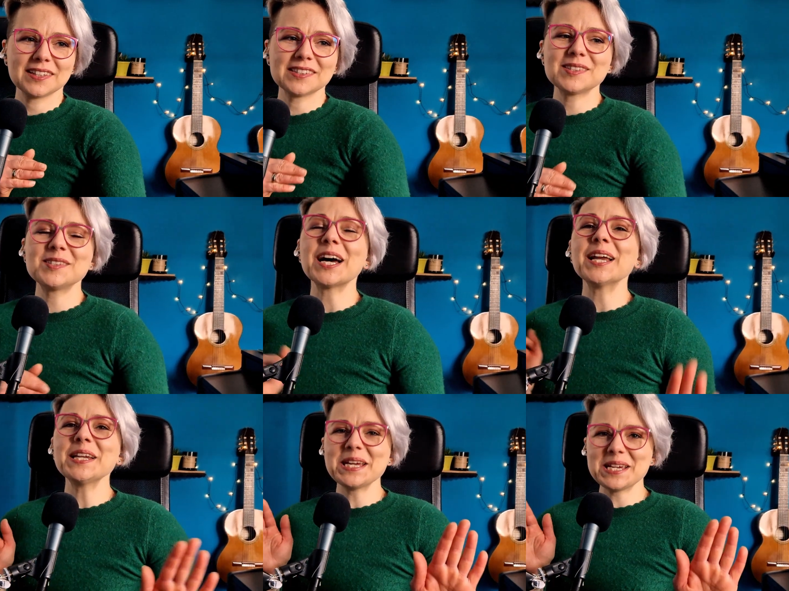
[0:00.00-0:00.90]

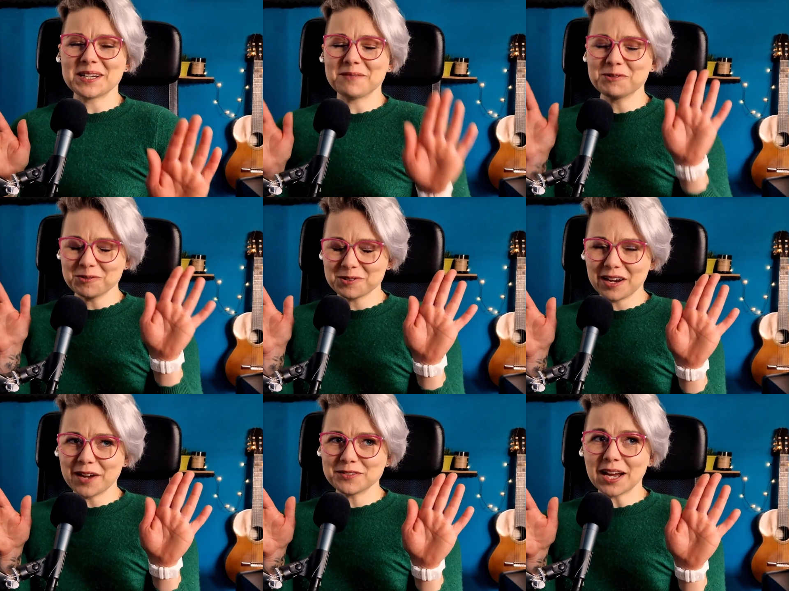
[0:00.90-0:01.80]
Stunning. I'm so sorry.
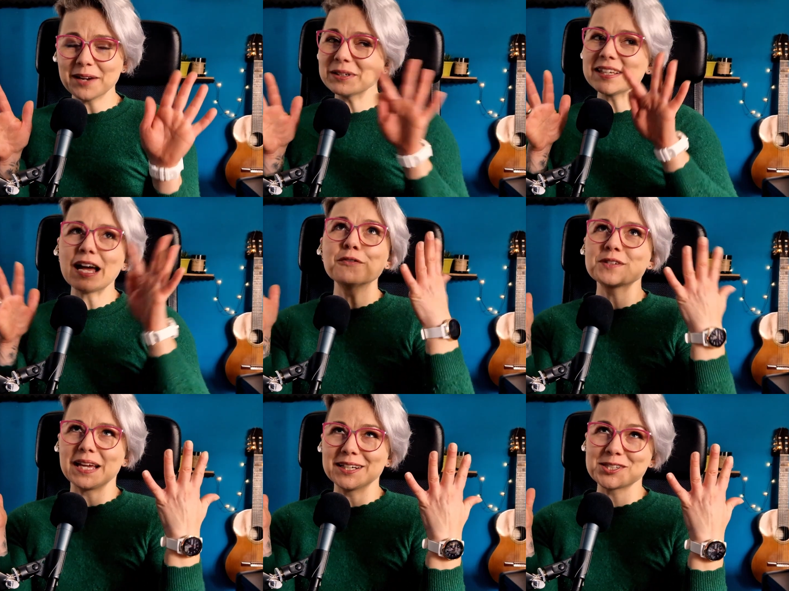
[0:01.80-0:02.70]
I would love
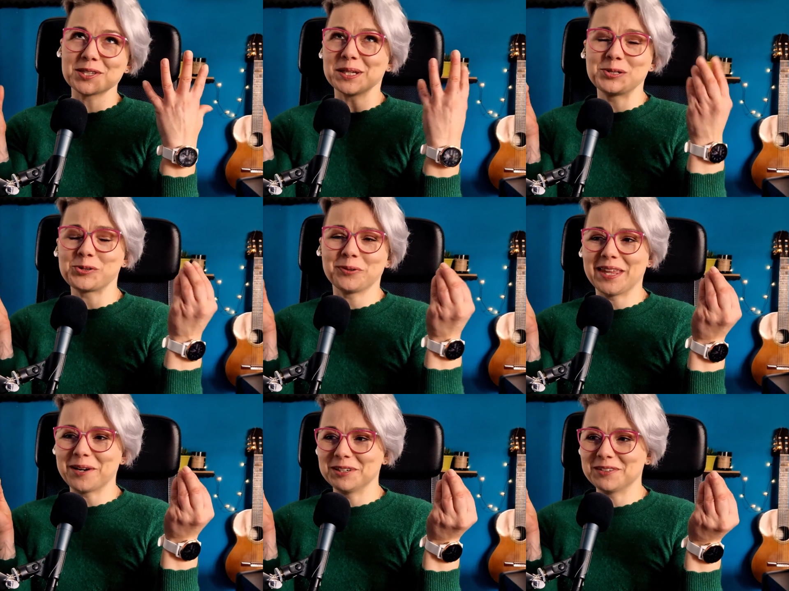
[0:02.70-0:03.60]
to like just enjoy
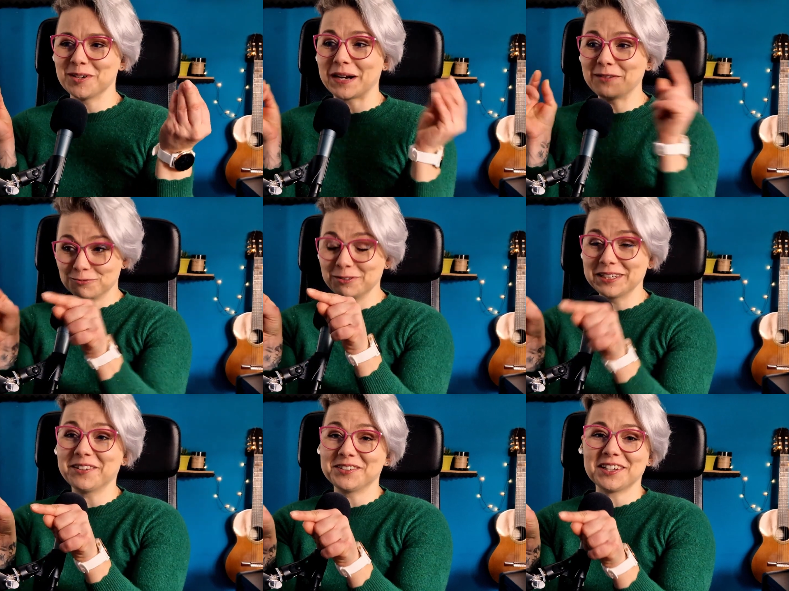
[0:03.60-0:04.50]
that with her, but I've
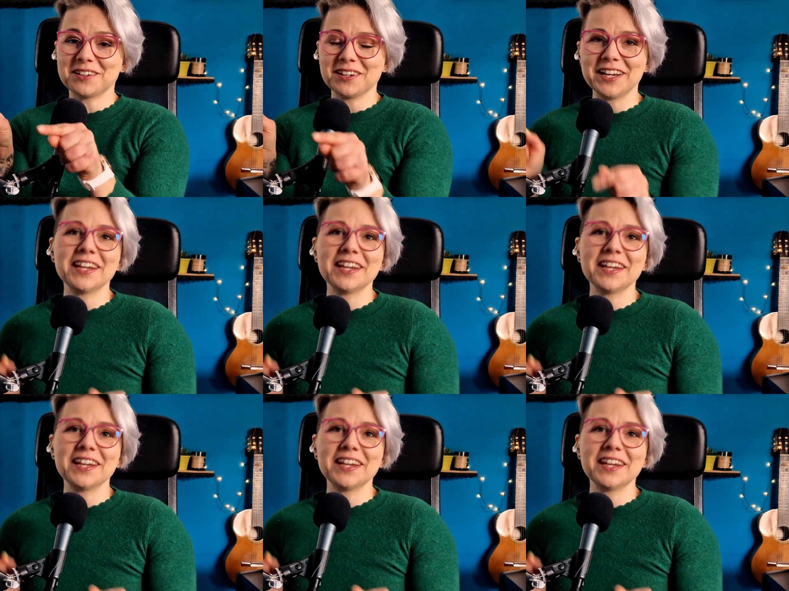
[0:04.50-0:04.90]
really got to get online.